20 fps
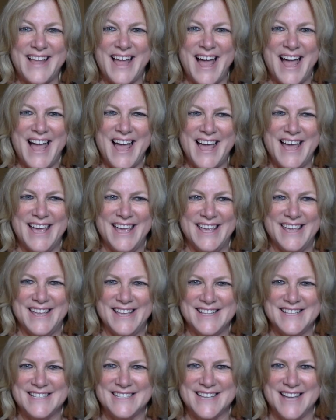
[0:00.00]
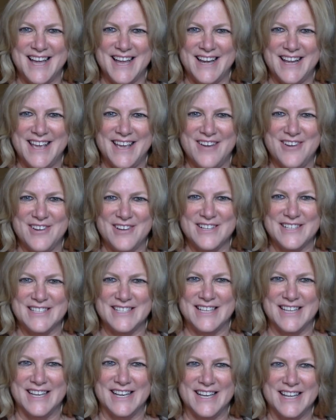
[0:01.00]
Hi, it's Connie
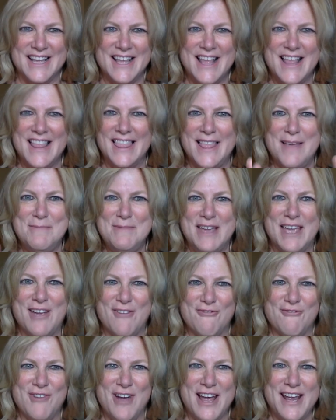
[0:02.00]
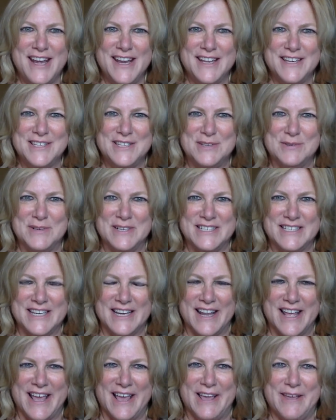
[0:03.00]
Erickson. Let me get right into it
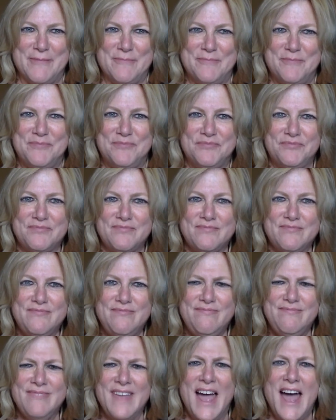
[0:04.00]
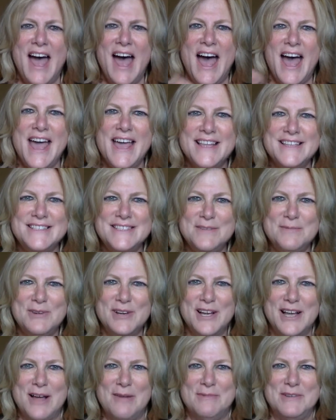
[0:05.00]
today. I had
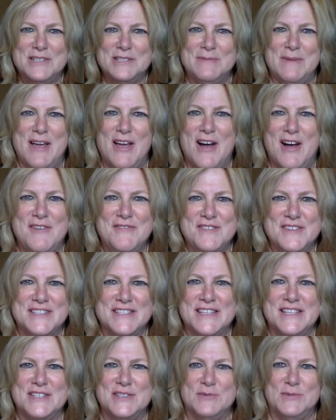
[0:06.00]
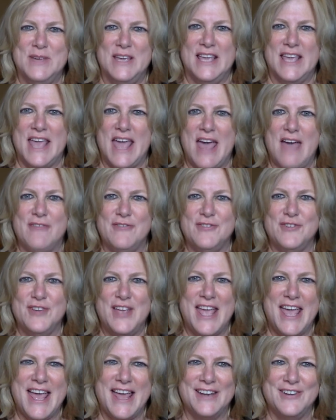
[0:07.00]
someone come into my office this week after
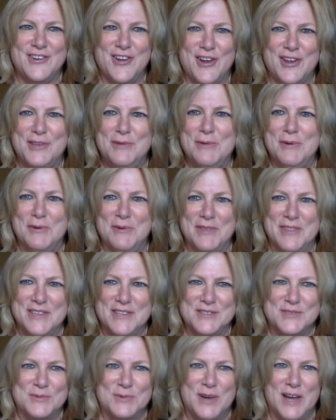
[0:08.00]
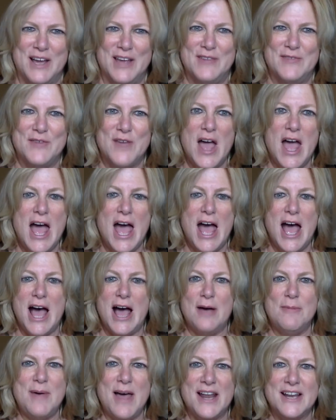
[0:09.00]
he had an argument with his wife
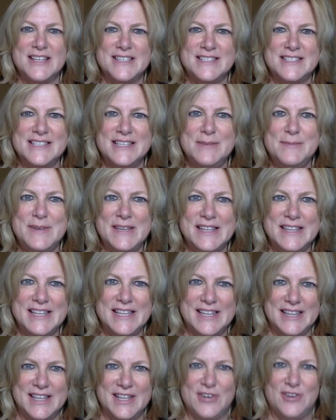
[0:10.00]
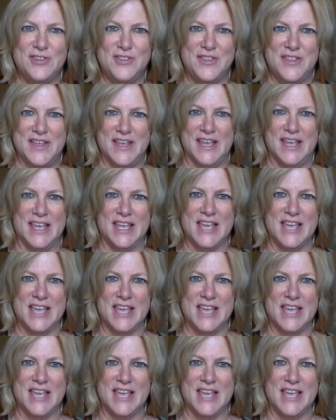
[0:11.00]
about a seemingly little thing.